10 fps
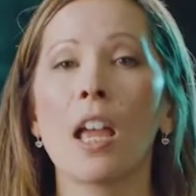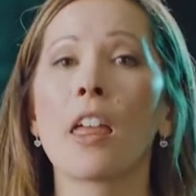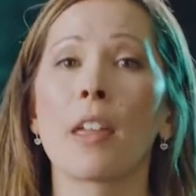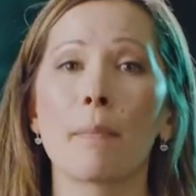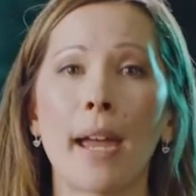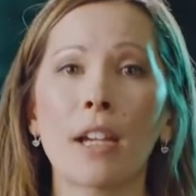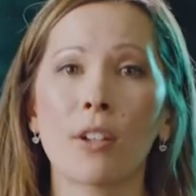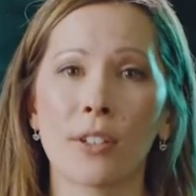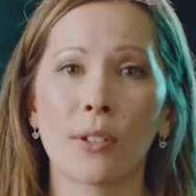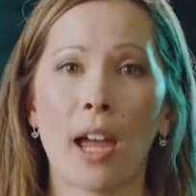They may
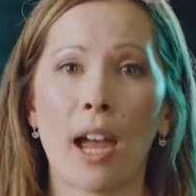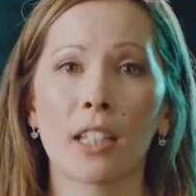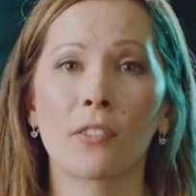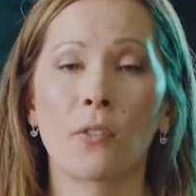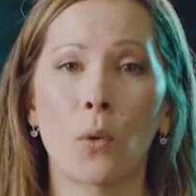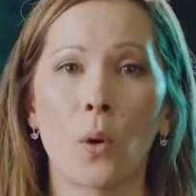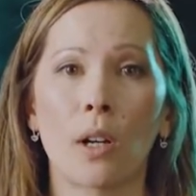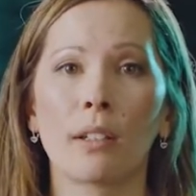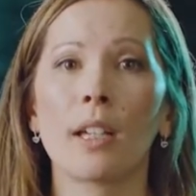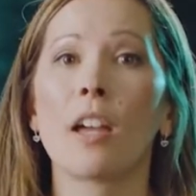also ask
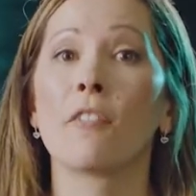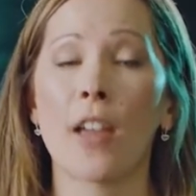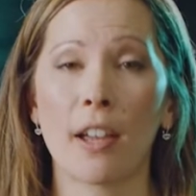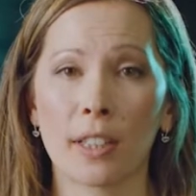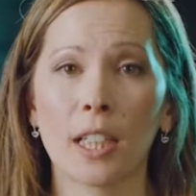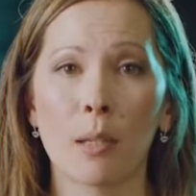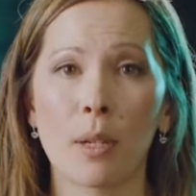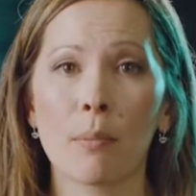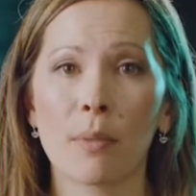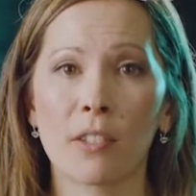for founder
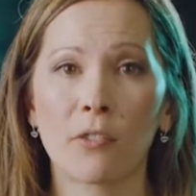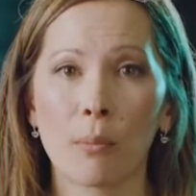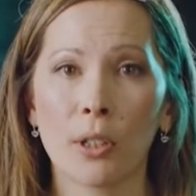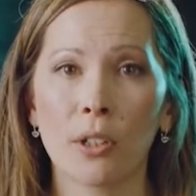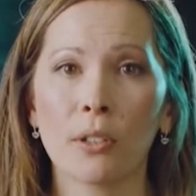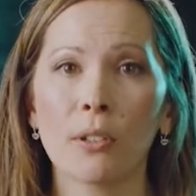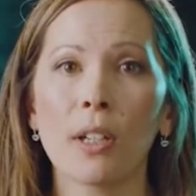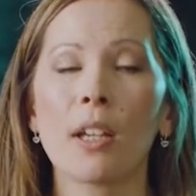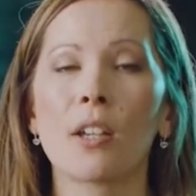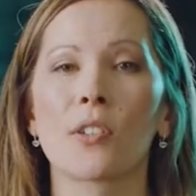commitments from you.
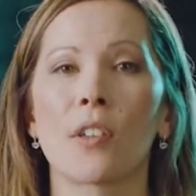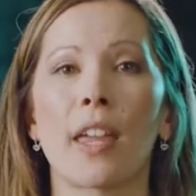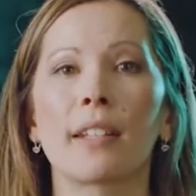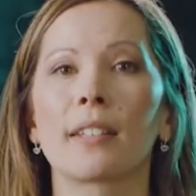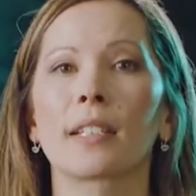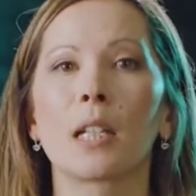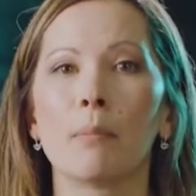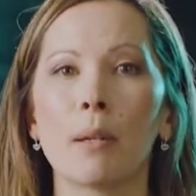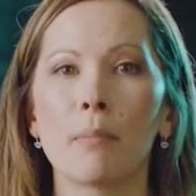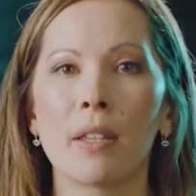So that is a
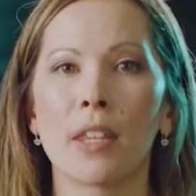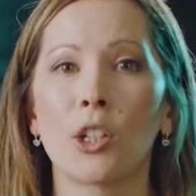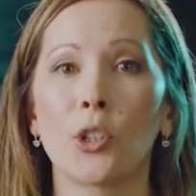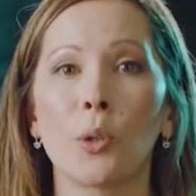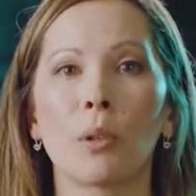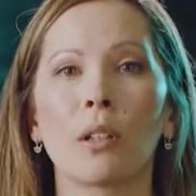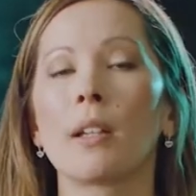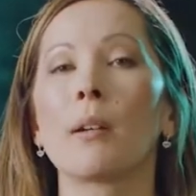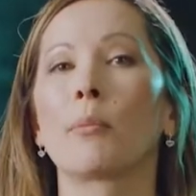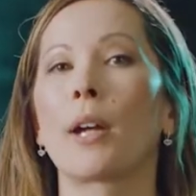commitment that you will
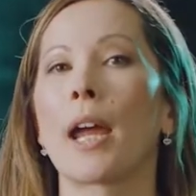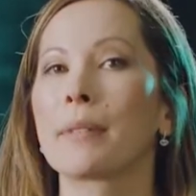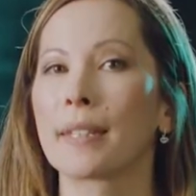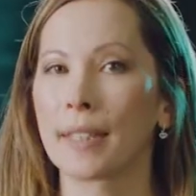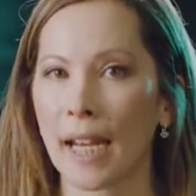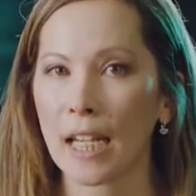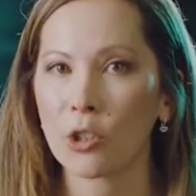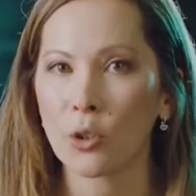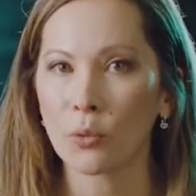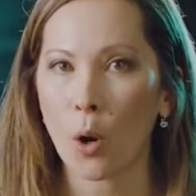perhaps stay
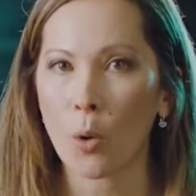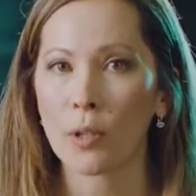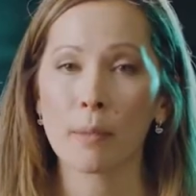in your role in the